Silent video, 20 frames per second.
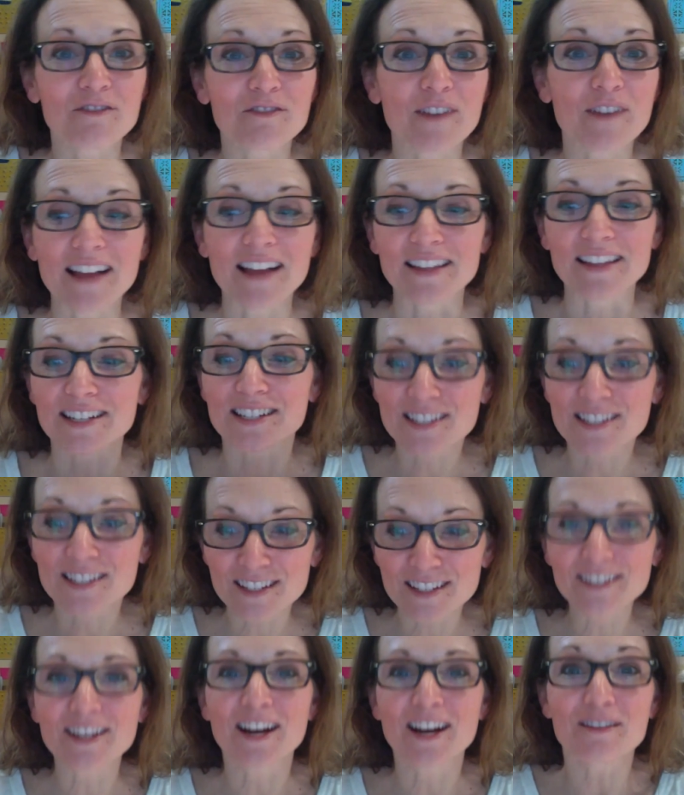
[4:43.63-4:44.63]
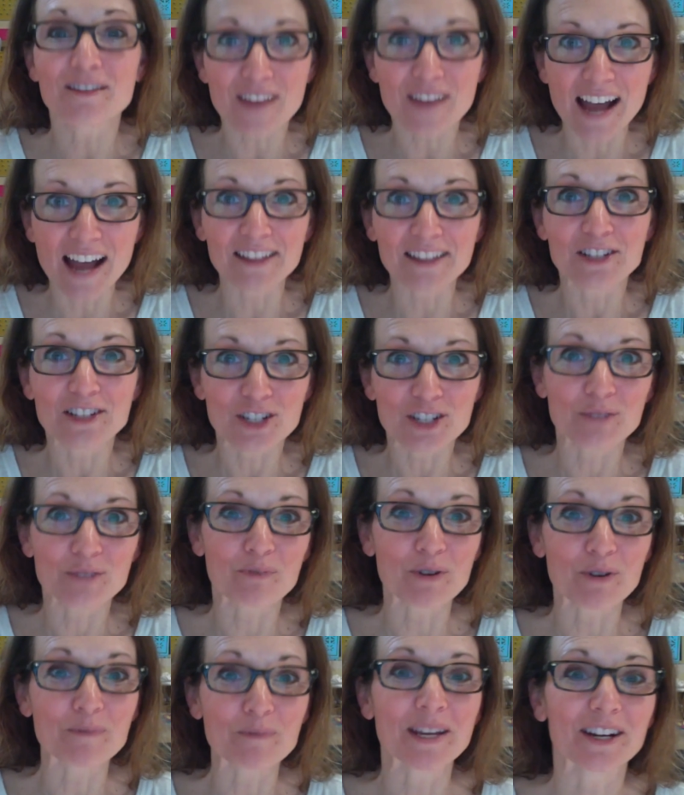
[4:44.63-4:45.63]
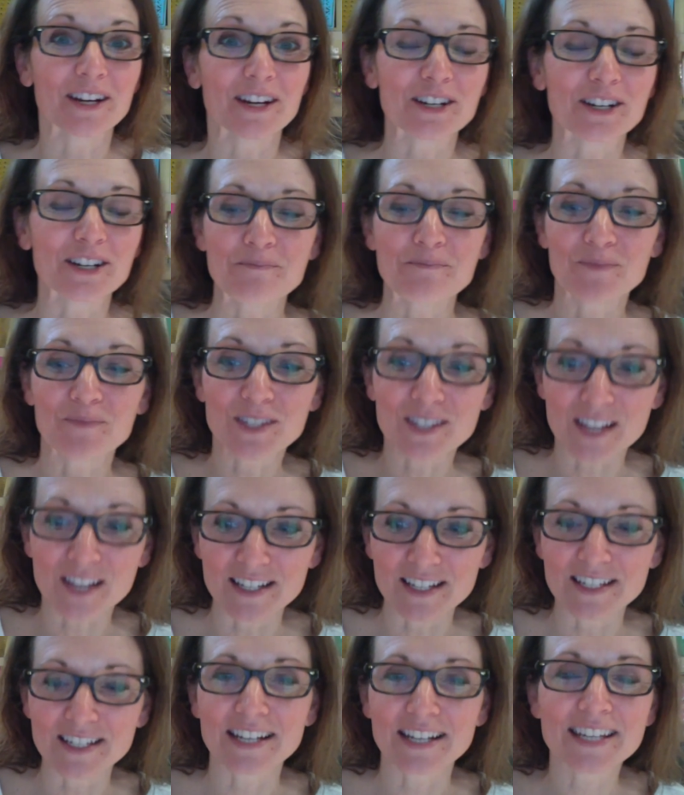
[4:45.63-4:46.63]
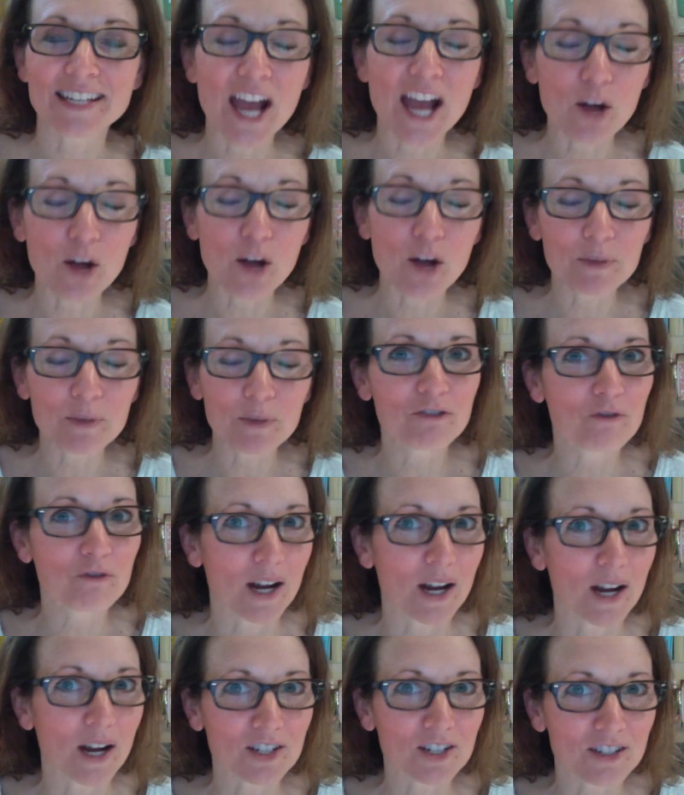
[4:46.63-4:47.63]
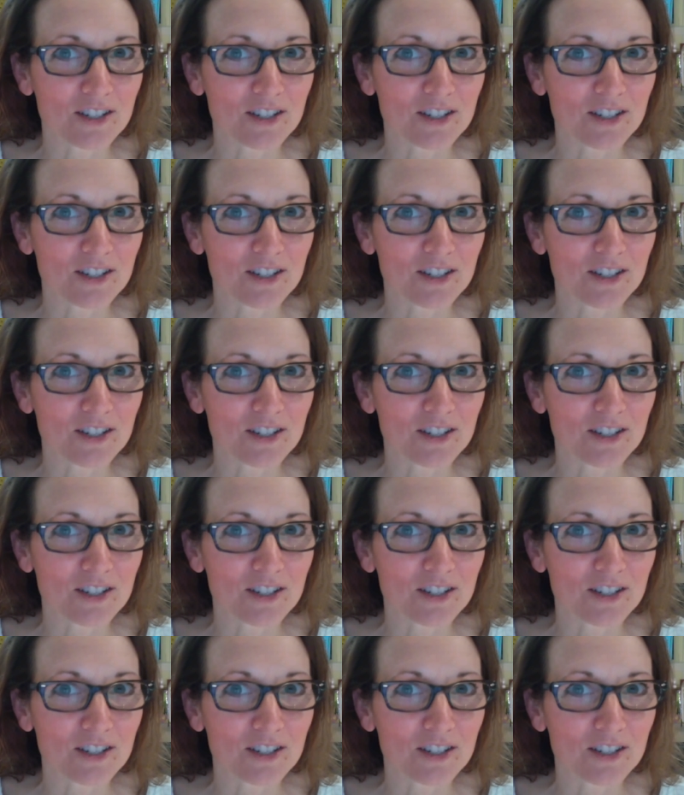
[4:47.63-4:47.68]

Valley. Silicon Valley just premiered Sunday. Tell me you've watched the